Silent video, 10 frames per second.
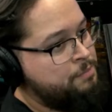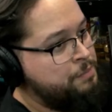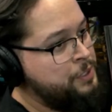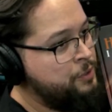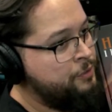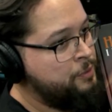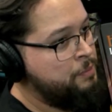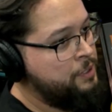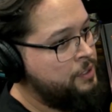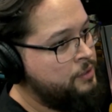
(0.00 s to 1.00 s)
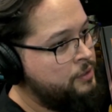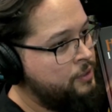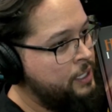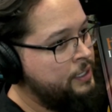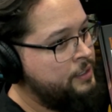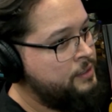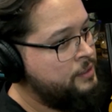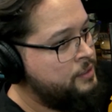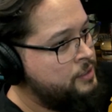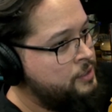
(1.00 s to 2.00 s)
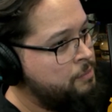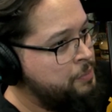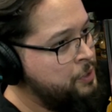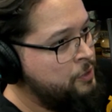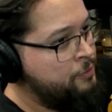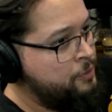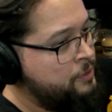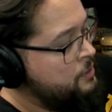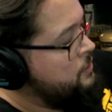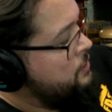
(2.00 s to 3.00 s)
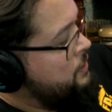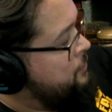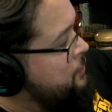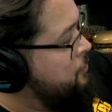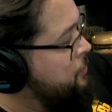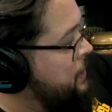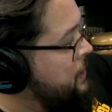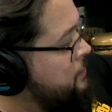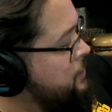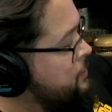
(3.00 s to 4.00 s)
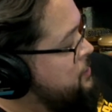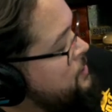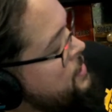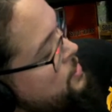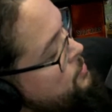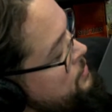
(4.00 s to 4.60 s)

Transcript: beautiful book, right? Beautiful. If you're a fan of the original Halloween